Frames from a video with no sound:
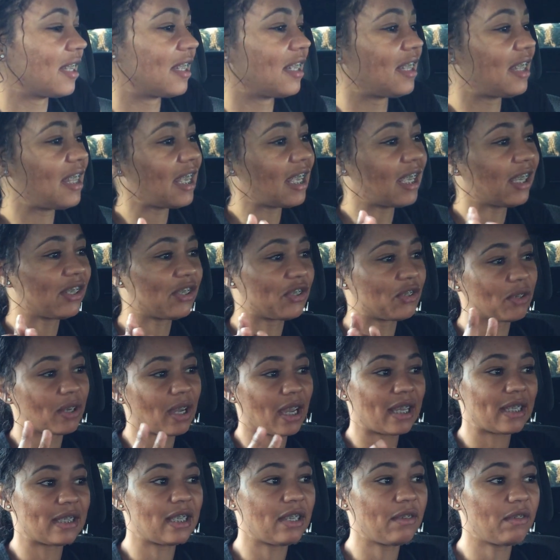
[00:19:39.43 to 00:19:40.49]
The thing is, you
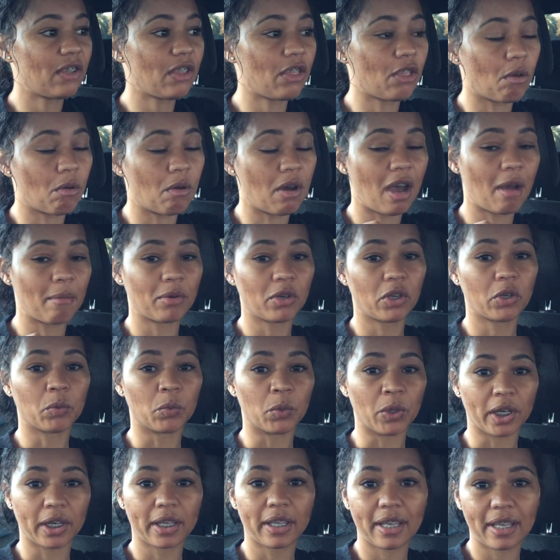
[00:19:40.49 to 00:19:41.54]
guys, even though I'm not
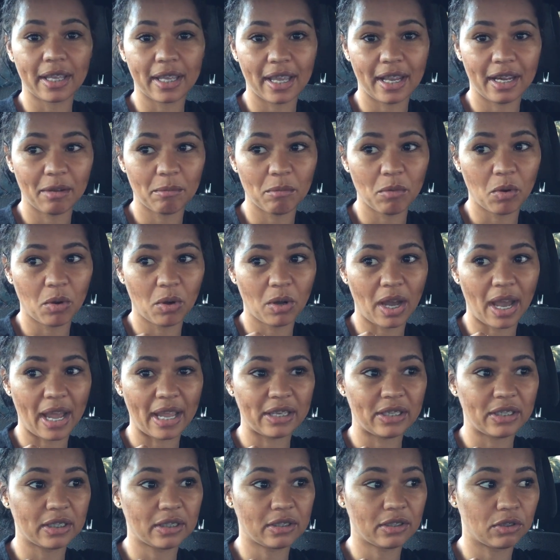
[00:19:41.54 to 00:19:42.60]
working anymore,
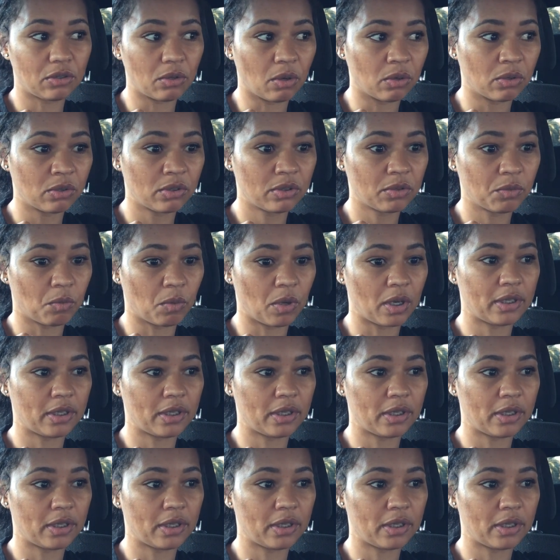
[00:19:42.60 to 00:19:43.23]
I just don't